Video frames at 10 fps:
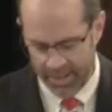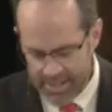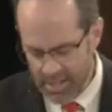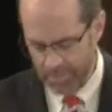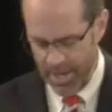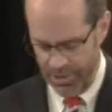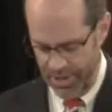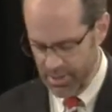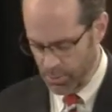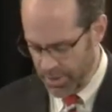
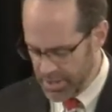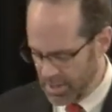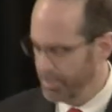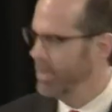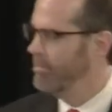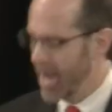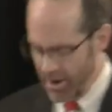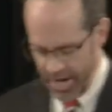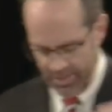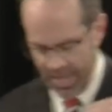Elizabeth is worshiping.
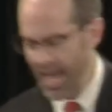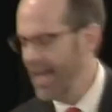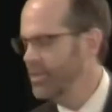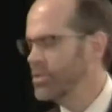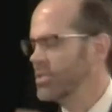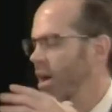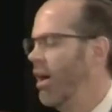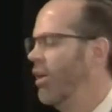Mary, the angels.